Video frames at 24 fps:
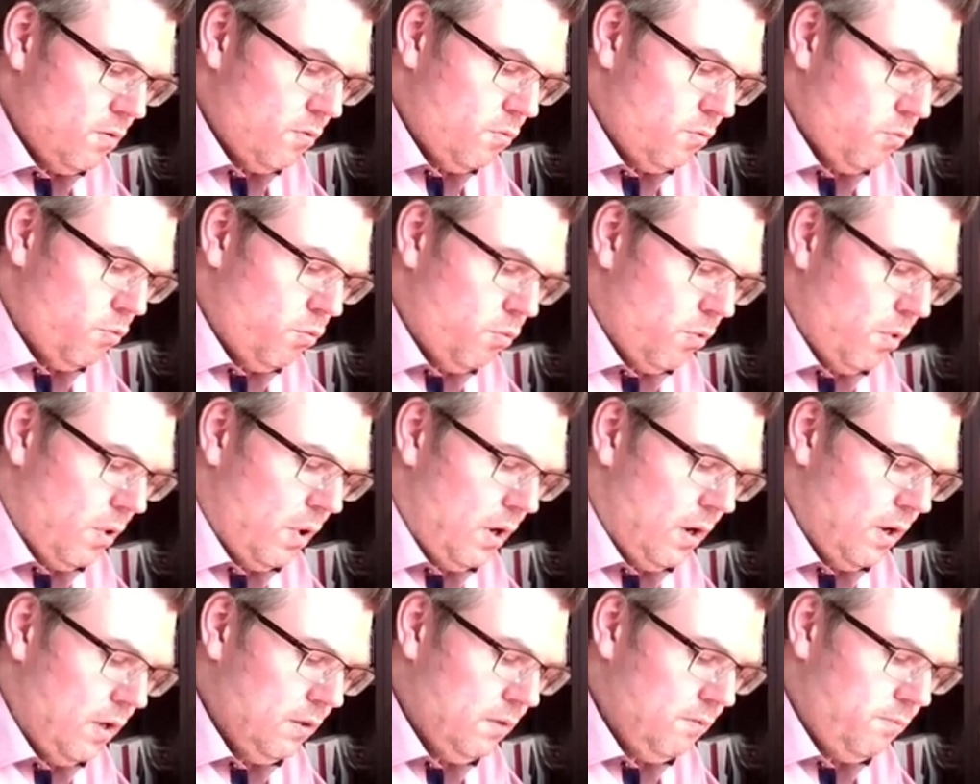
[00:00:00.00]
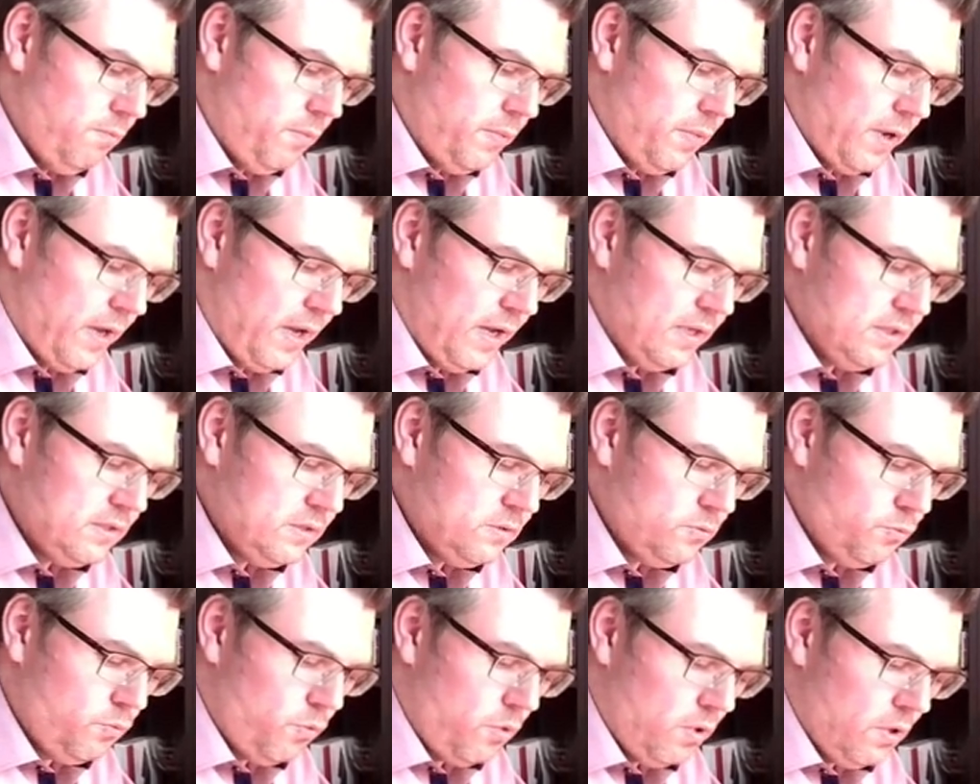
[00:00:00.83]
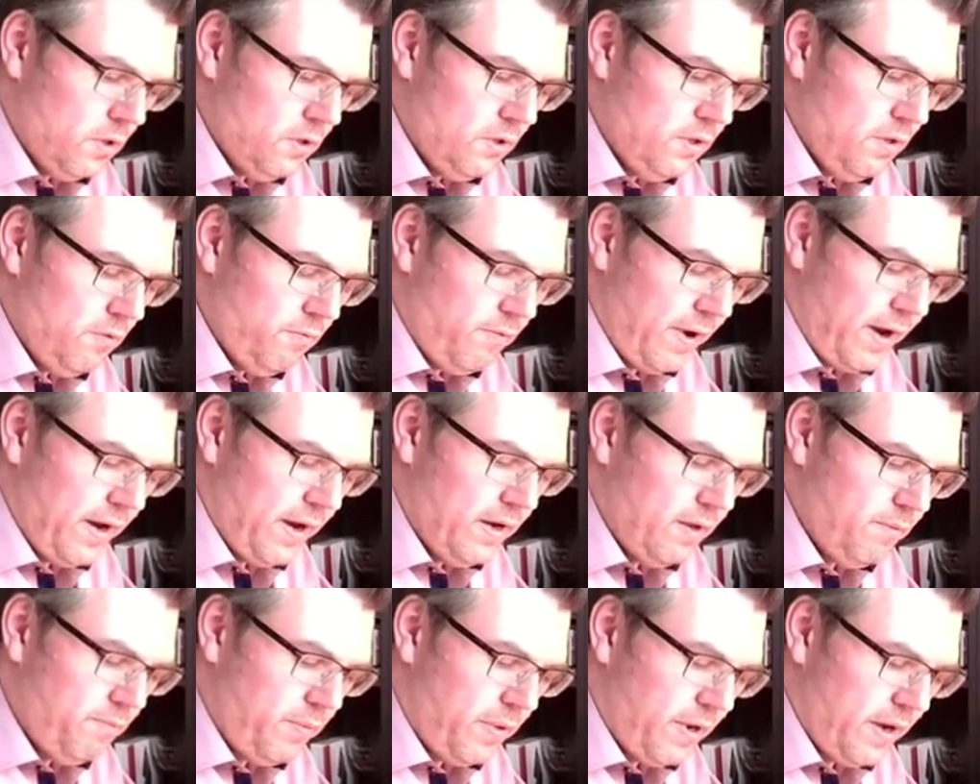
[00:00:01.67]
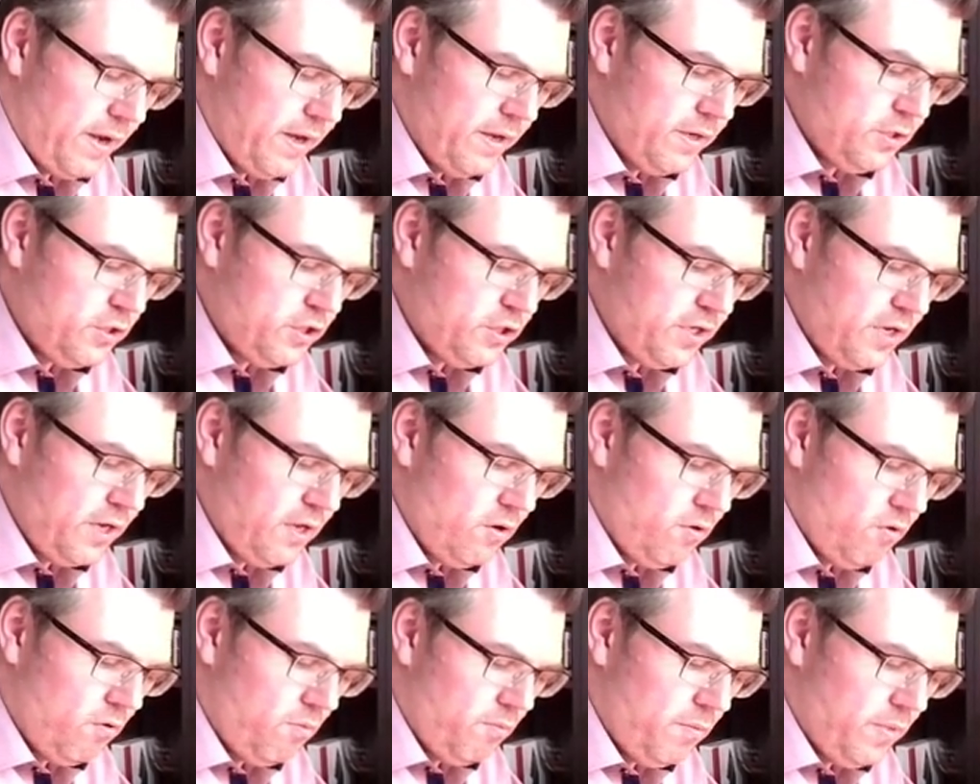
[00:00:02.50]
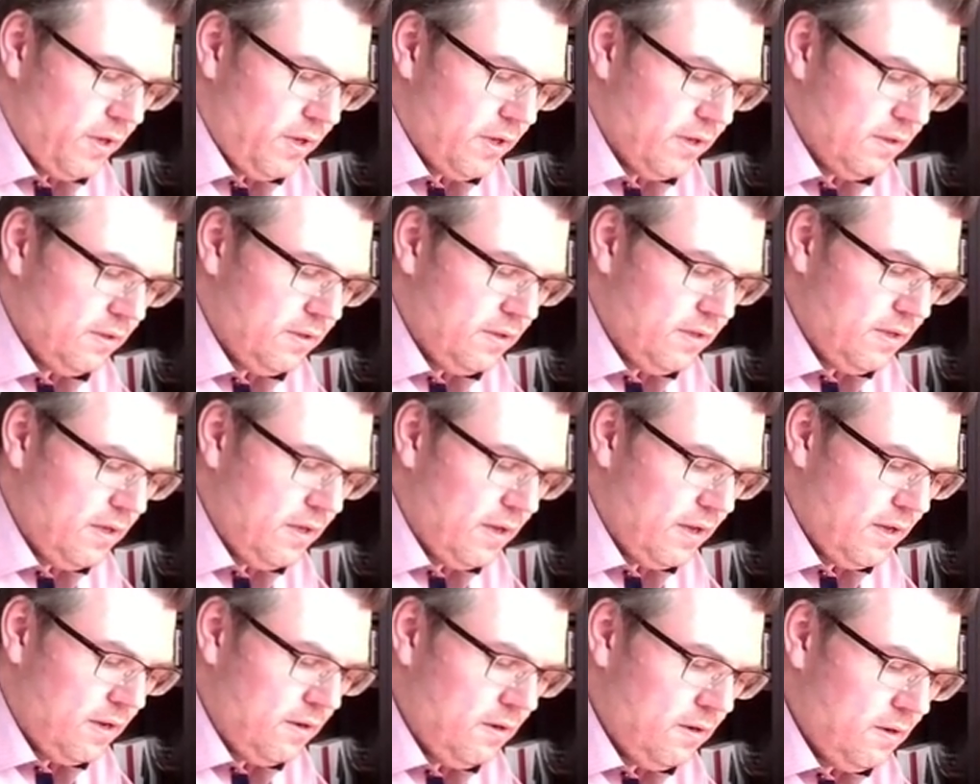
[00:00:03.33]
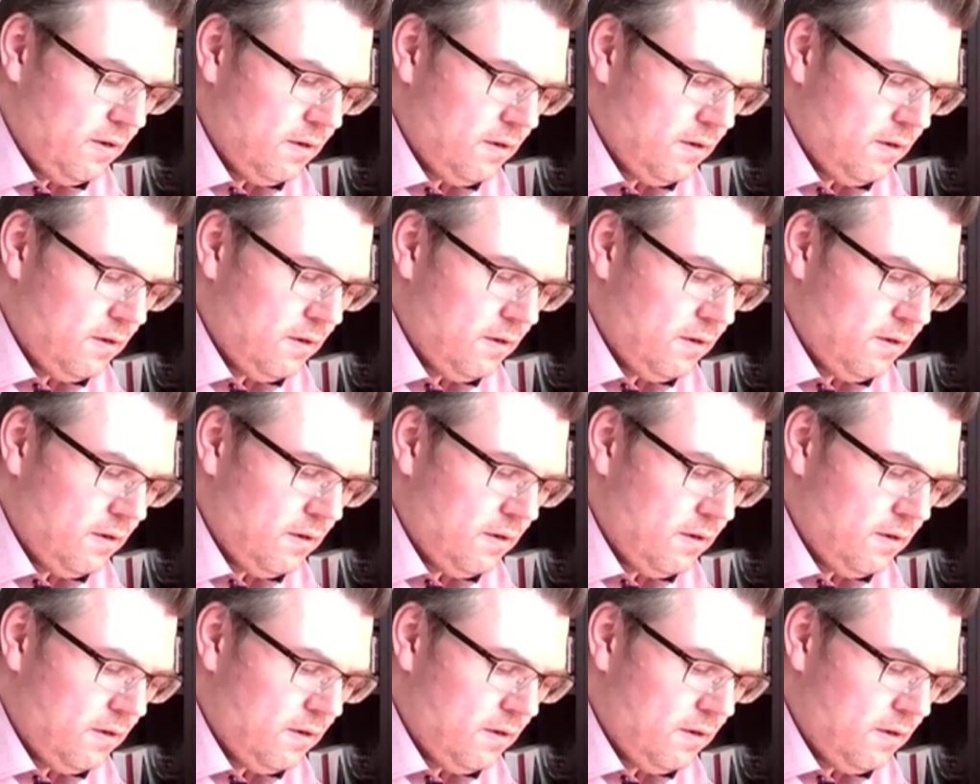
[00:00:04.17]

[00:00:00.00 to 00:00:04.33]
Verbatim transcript: 1 plus 1 divided by j omega Tn.